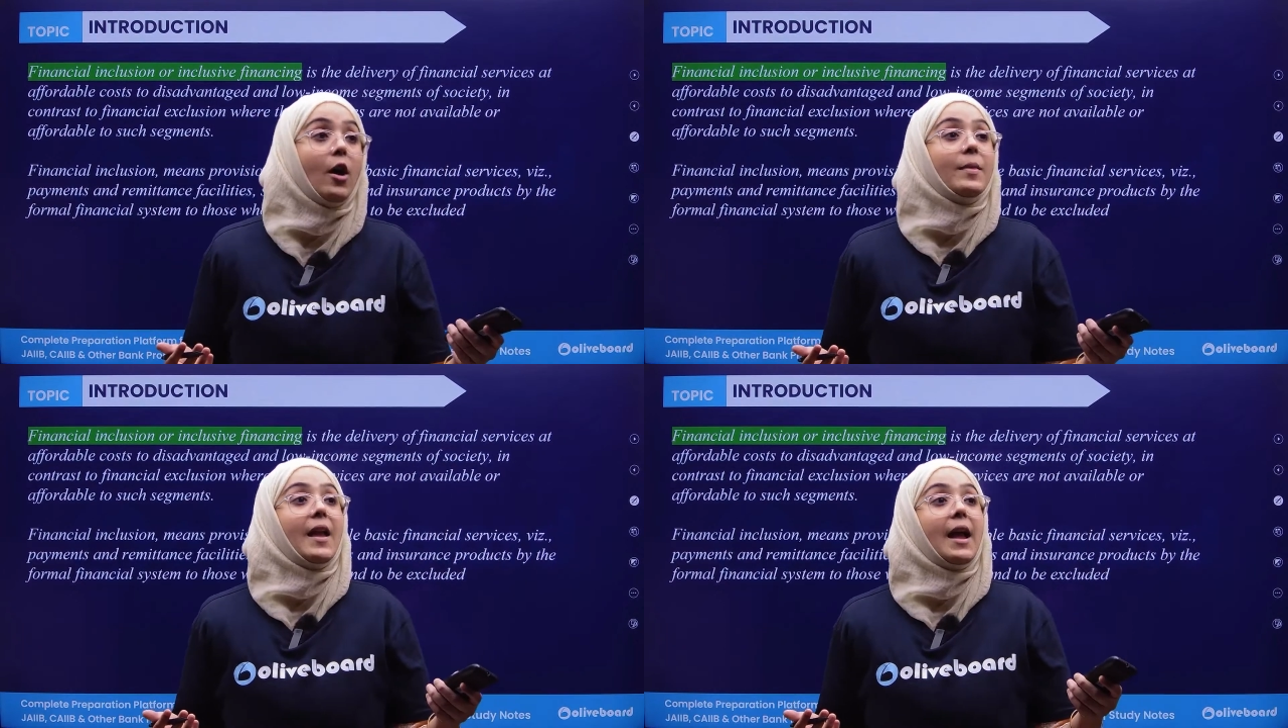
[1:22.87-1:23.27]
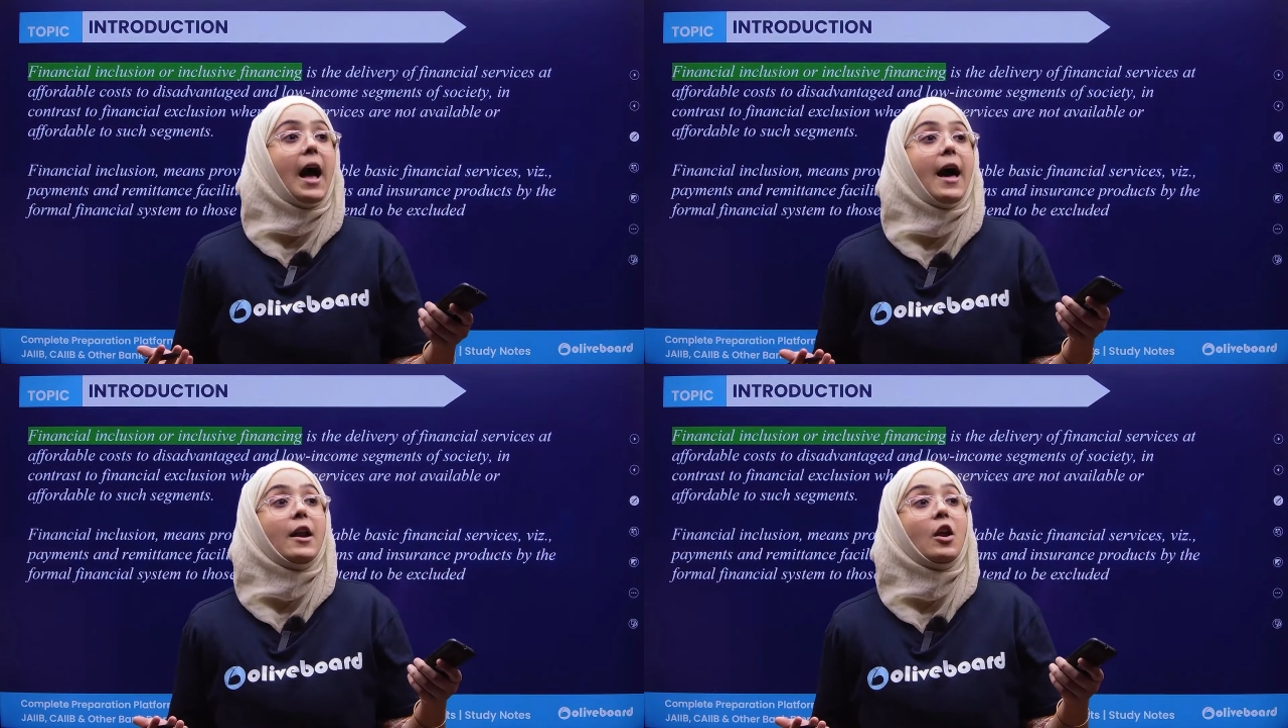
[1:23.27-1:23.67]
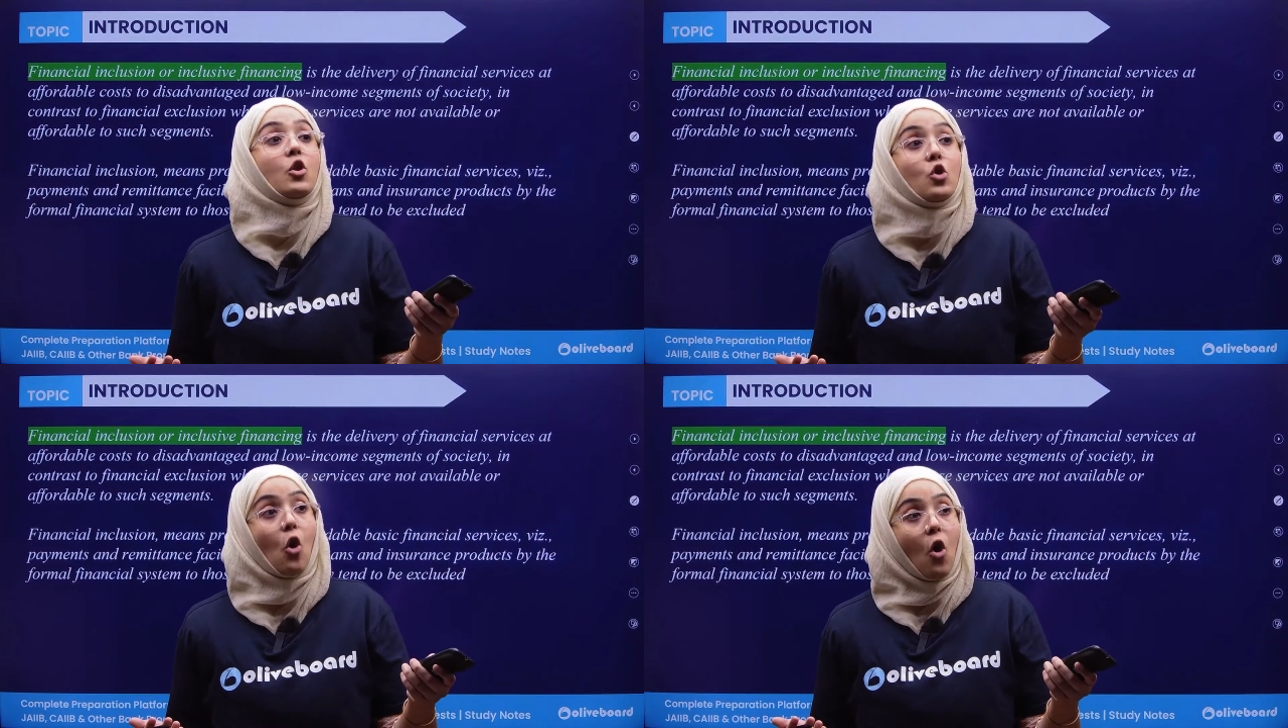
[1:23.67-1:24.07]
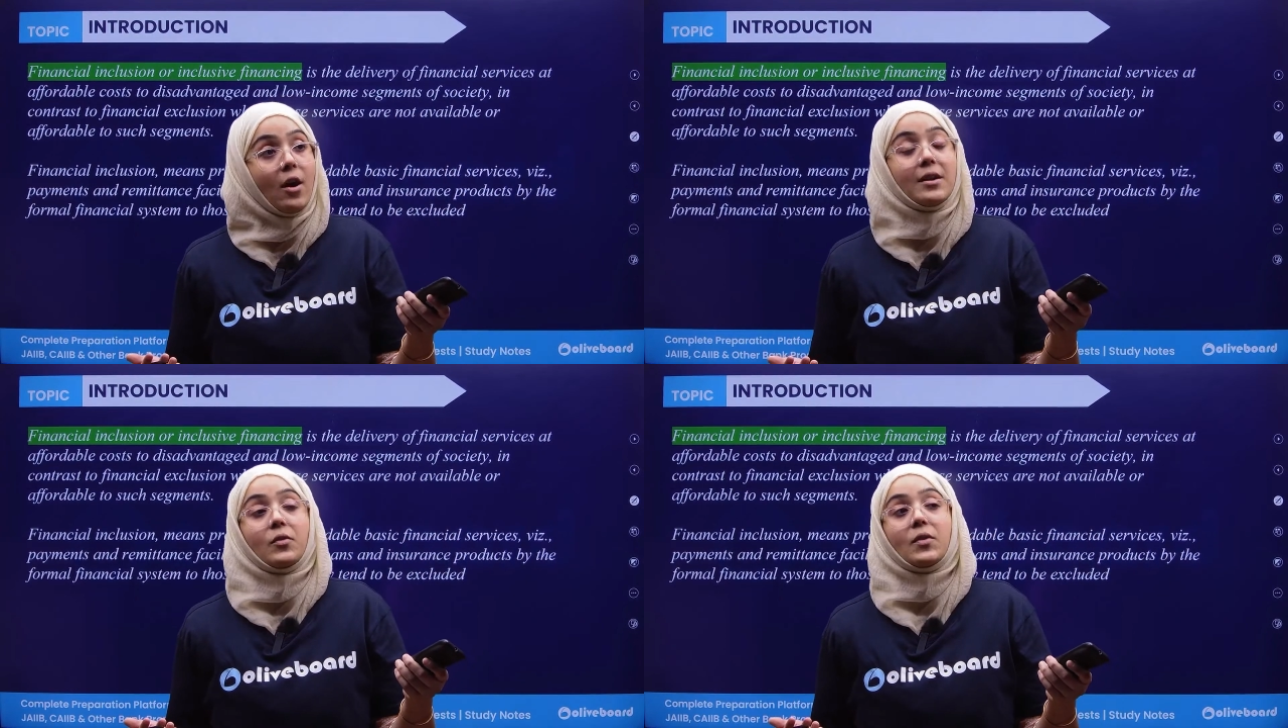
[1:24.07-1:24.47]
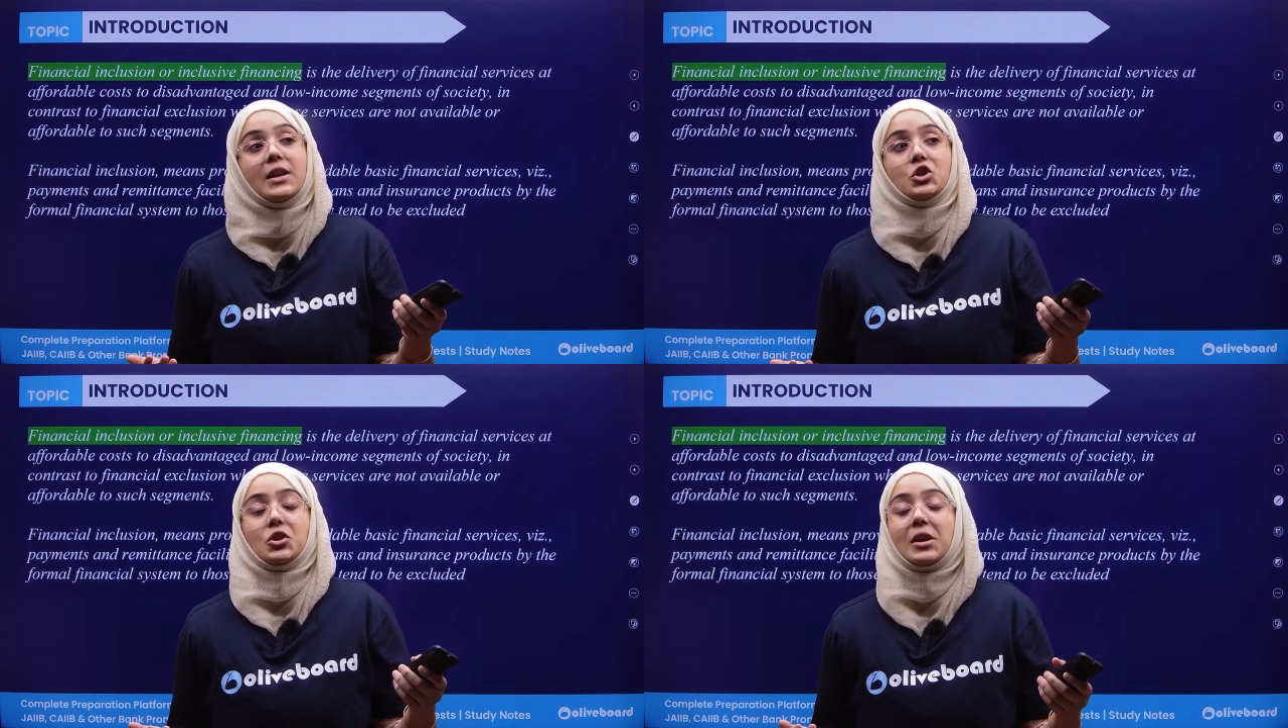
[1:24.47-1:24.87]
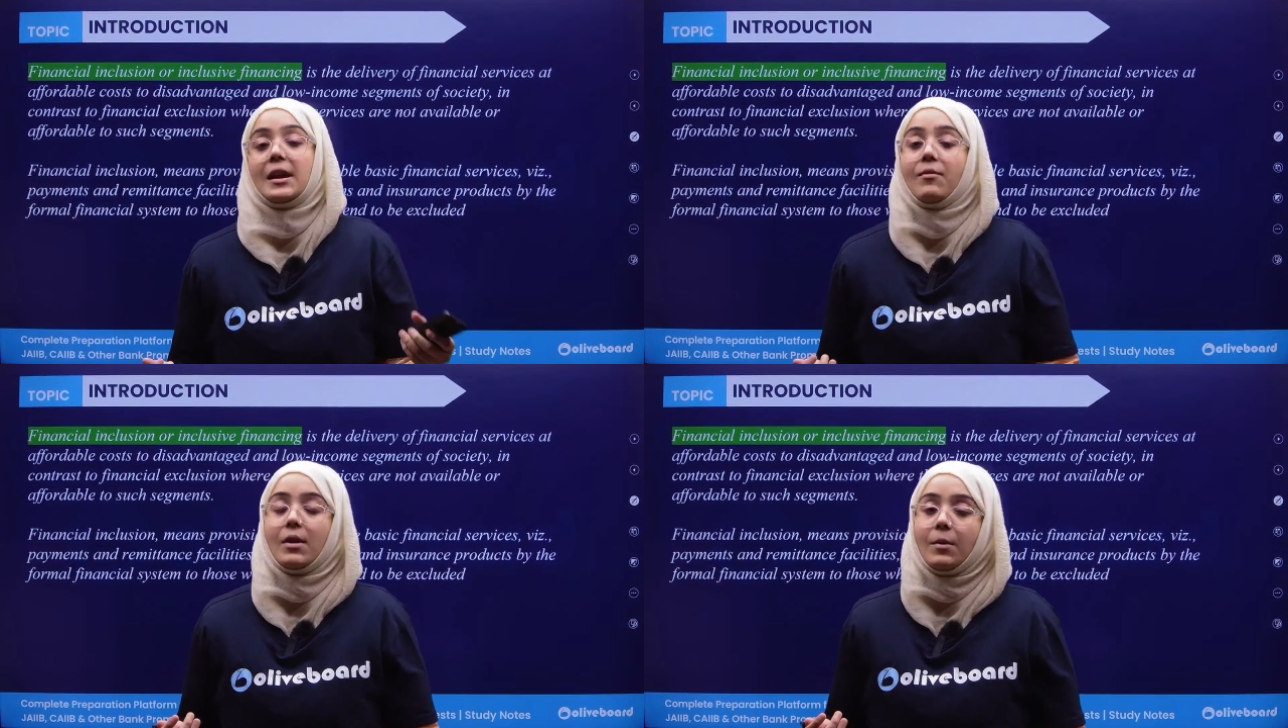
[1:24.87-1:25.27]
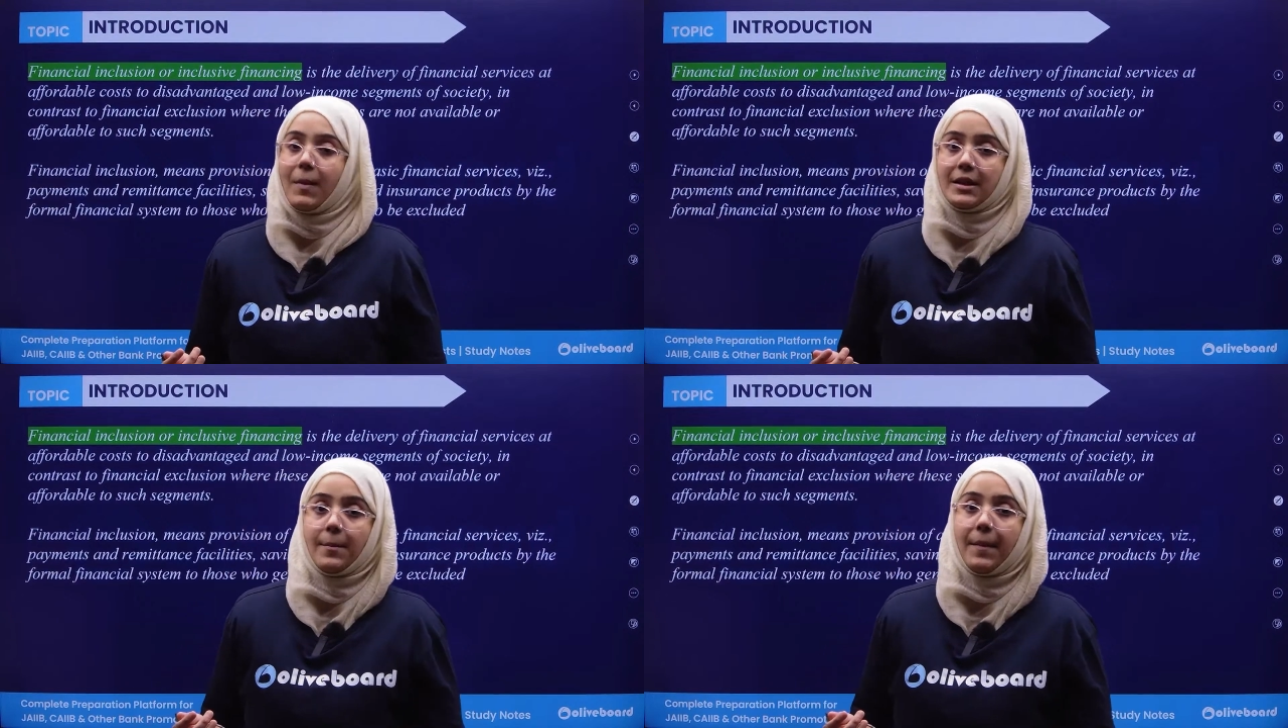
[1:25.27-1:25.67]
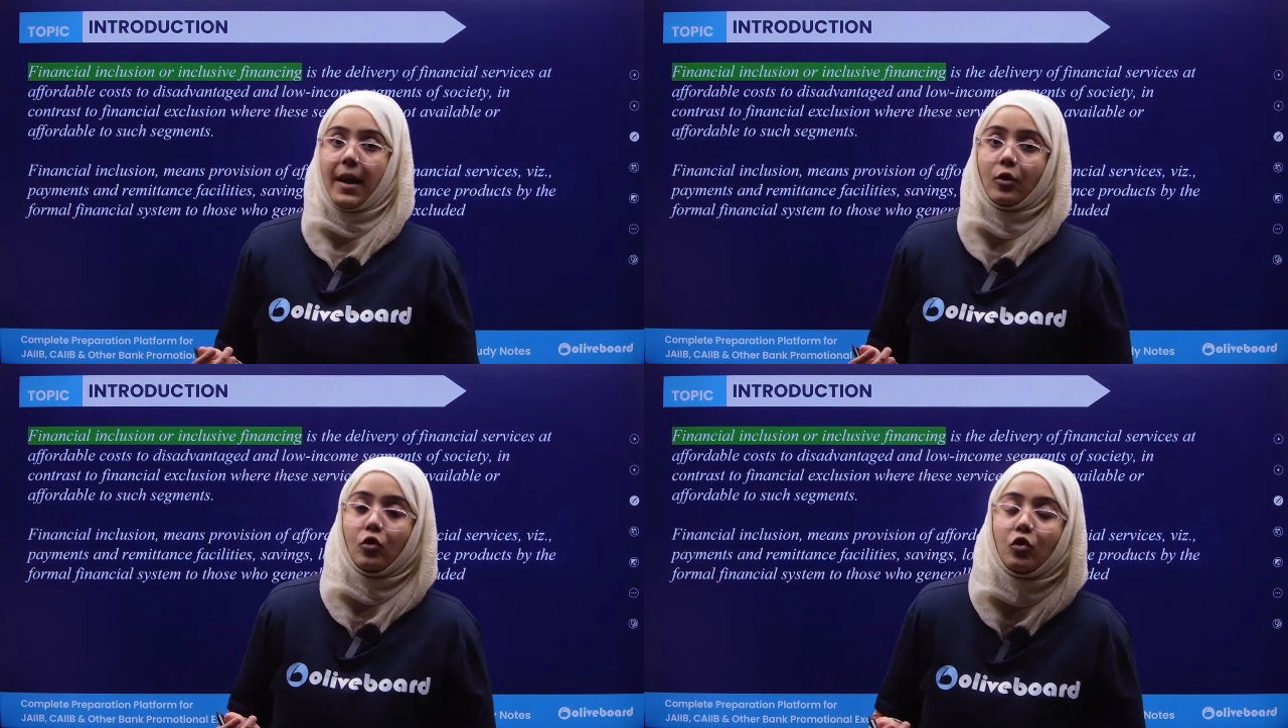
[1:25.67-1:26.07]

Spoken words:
or they are non reached even by the bank.